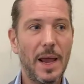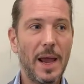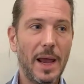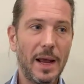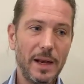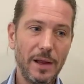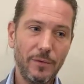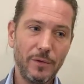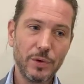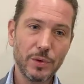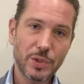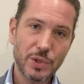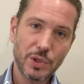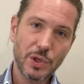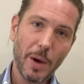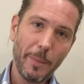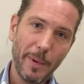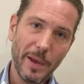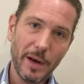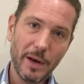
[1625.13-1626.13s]
And if you
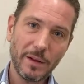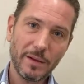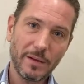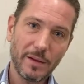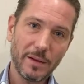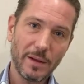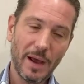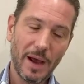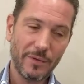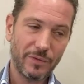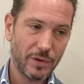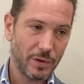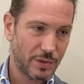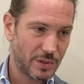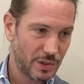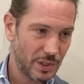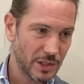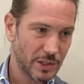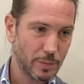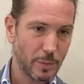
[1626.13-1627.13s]
stop it, after
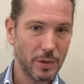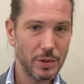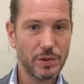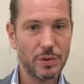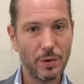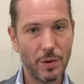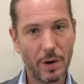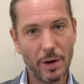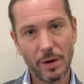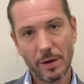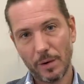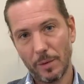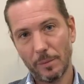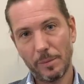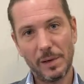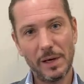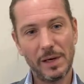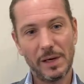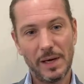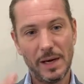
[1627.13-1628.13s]
6 months, you are
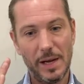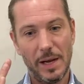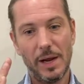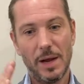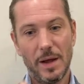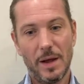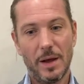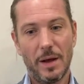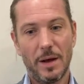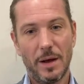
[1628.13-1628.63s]
completely,